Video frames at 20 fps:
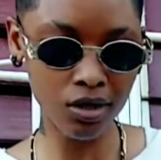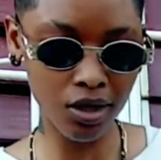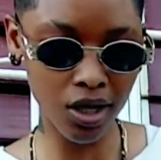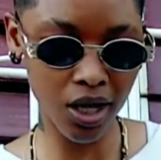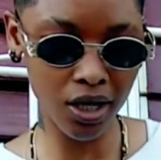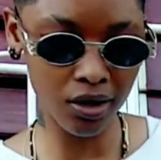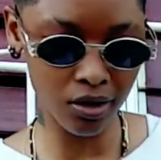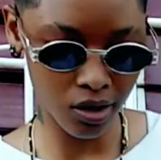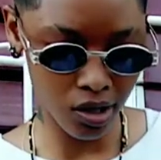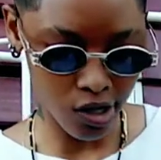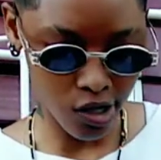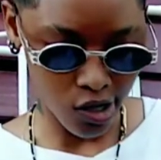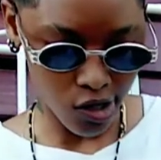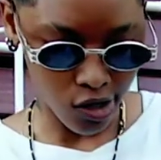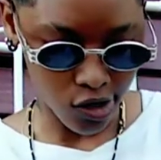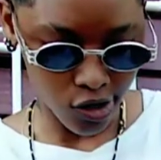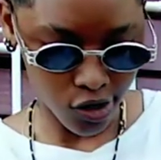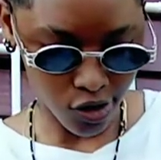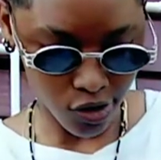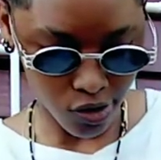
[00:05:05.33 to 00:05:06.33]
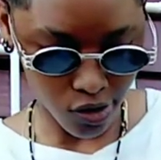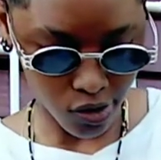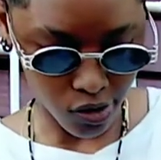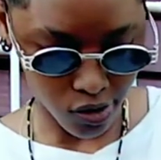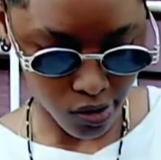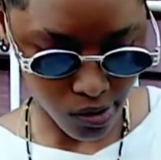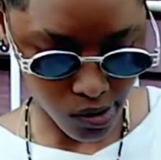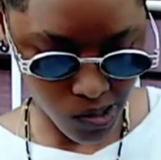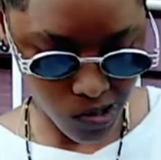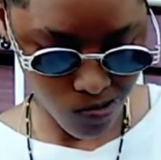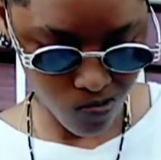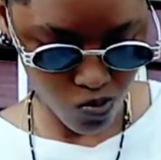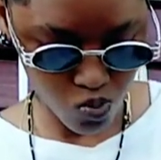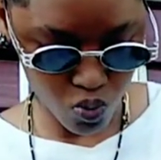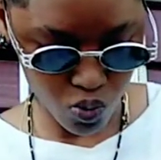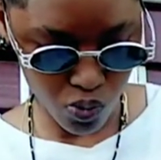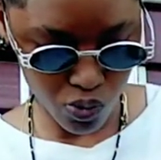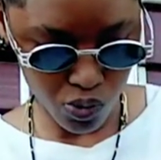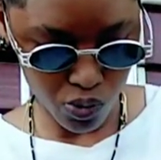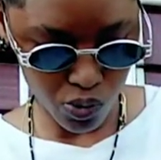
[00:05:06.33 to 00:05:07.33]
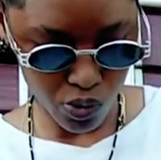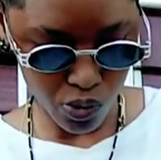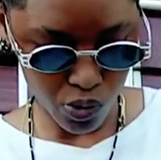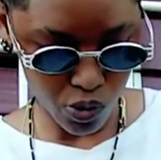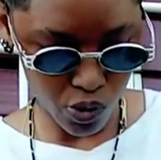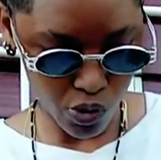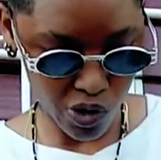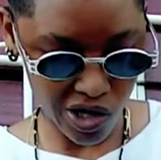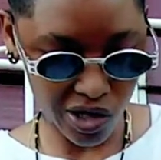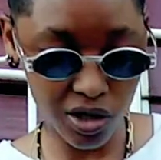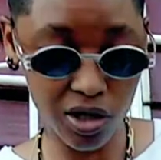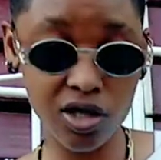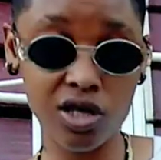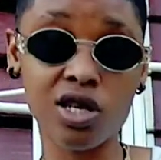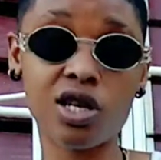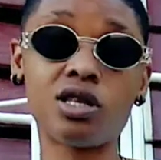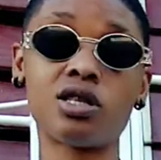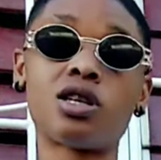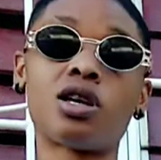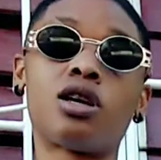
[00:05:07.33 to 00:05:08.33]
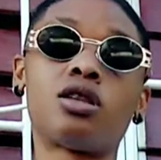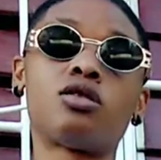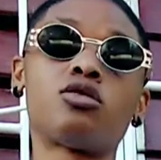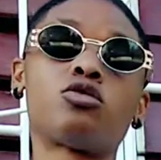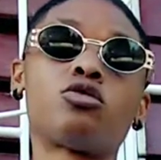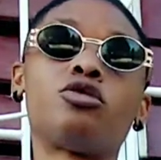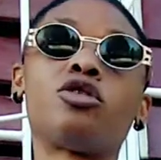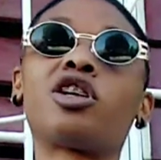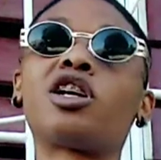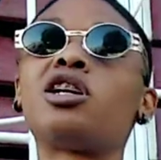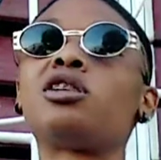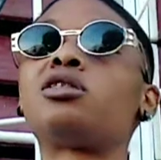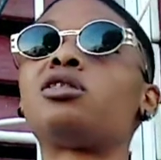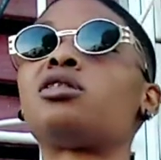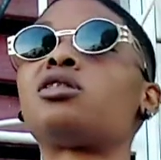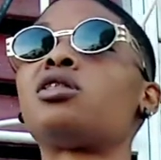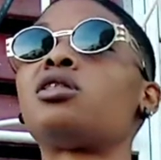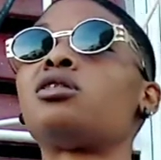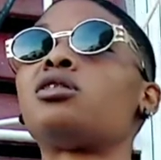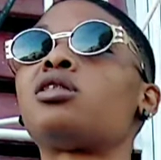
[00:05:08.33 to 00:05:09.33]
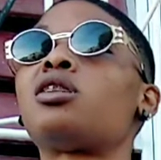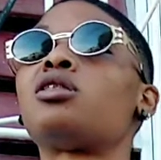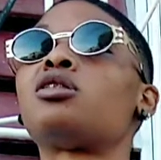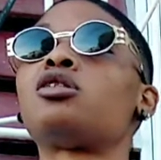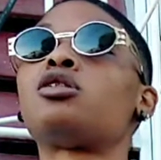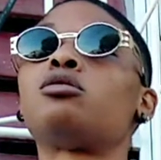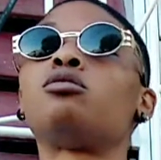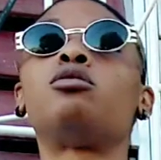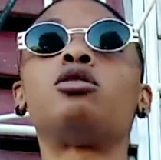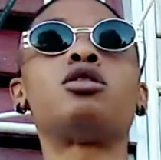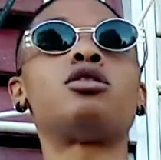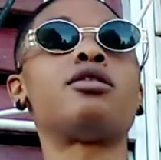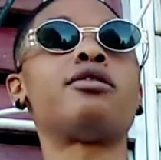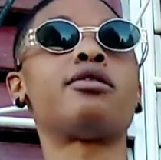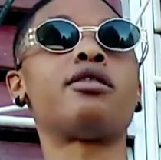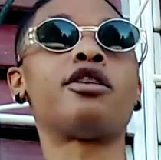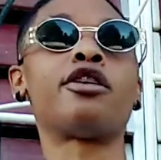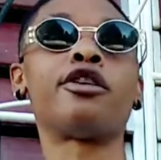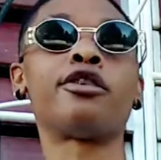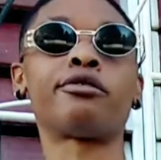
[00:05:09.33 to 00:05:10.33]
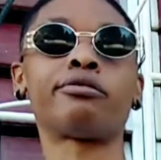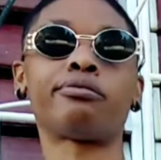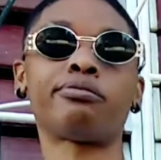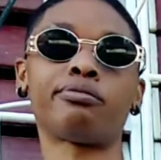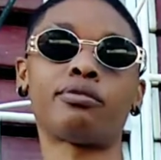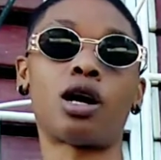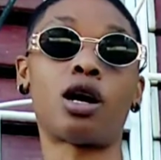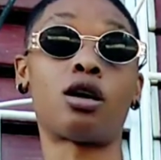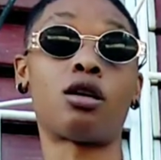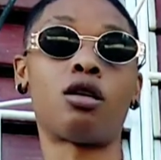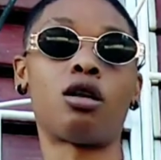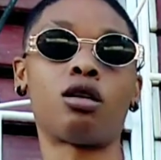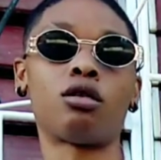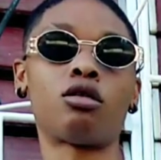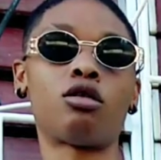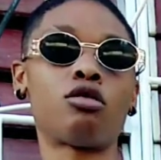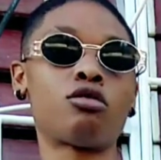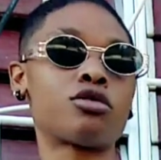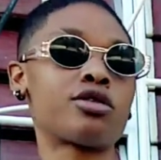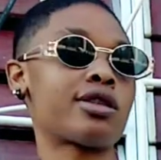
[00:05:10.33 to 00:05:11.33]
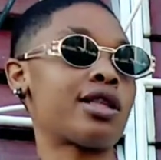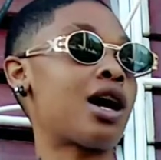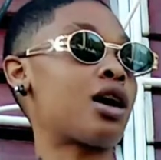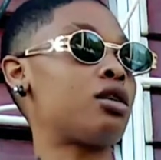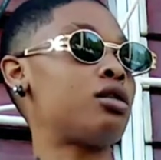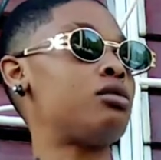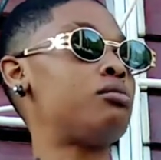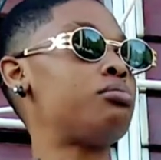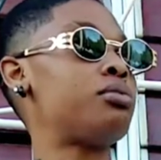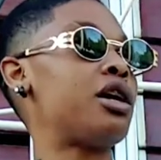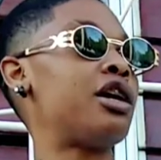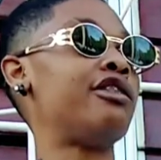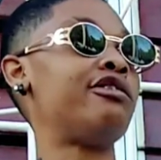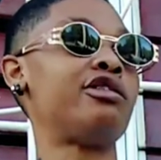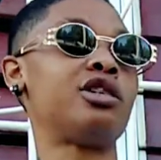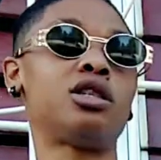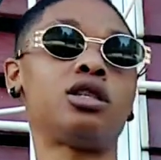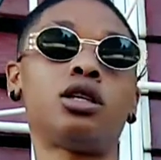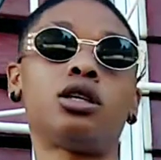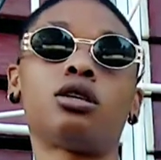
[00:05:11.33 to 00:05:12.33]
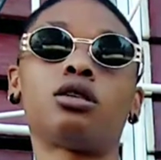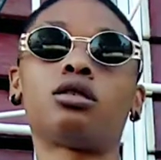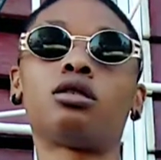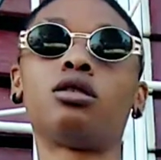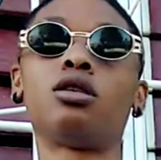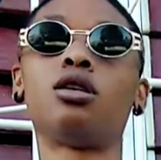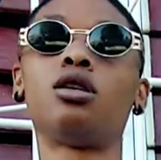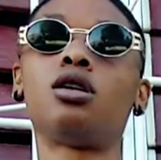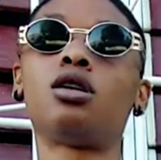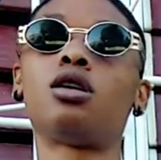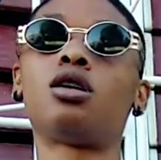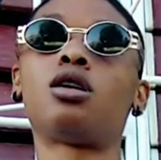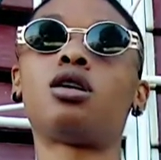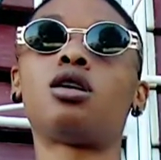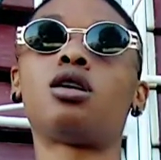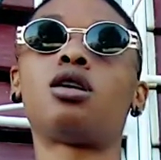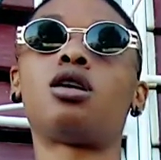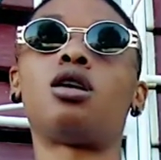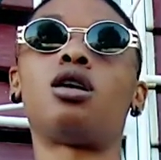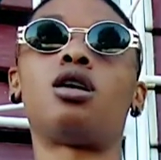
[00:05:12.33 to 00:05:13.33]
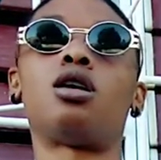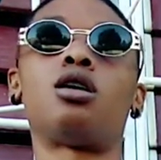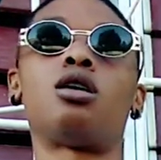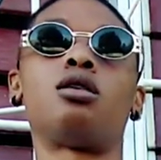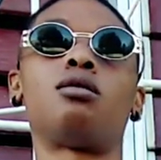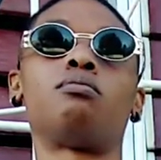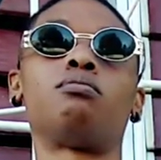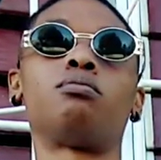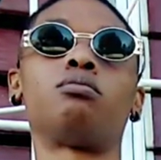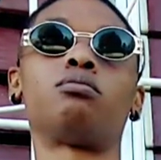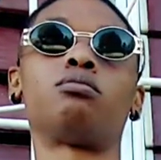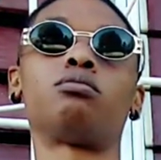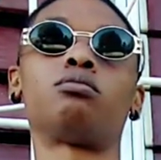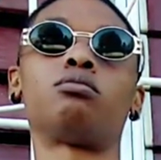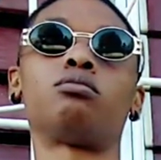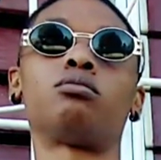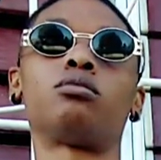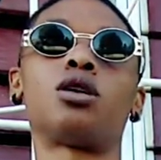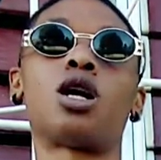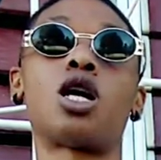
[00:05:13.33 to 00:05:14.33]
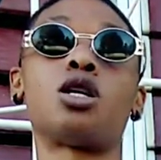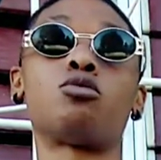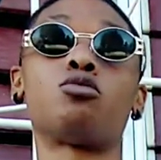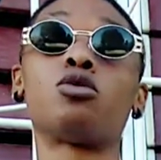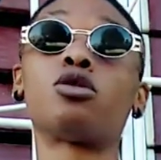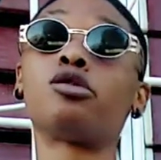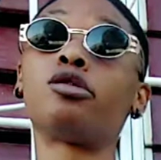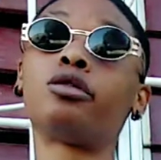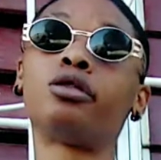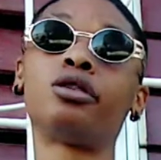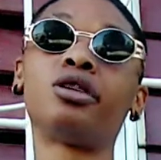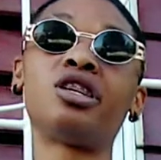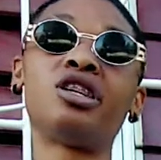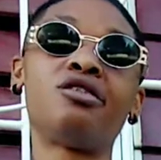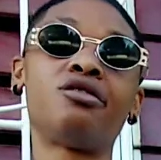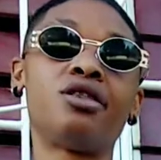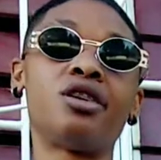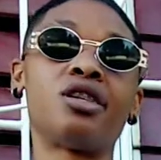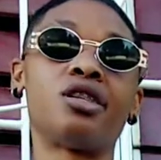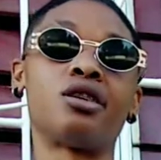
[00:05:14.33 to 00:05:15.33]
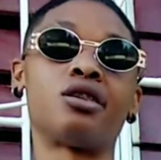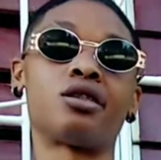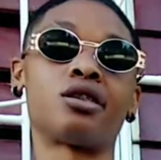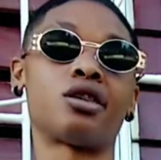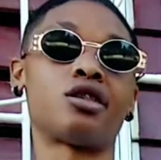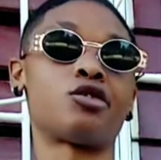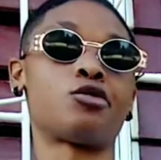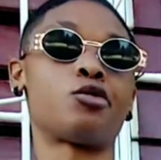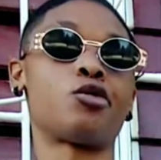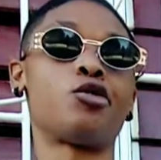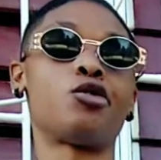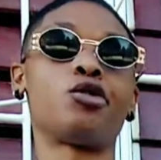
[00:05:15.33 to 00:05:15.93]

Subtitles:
Right, so went to Sentence, or get to Sentence, he wasn't there at all. House lock up, everything. And we couldn't leave either because we